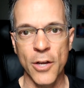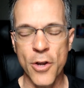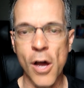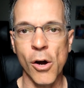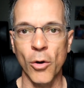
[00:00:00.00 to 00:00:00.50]

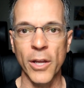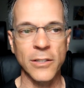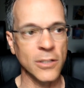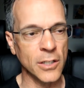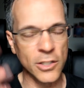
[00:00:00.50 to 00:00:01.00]
No,
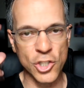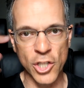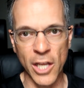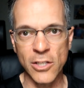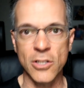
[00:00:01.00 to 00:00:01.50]
it's gonna
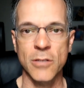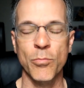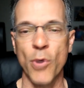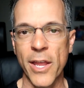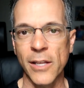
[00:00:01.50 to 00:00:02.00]
change its
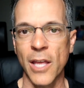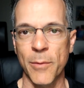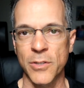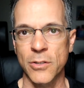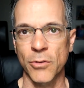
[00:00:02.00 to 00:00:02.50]
brain
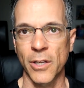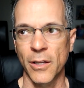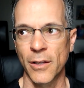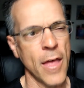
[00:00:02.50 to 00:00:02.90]
chemistry.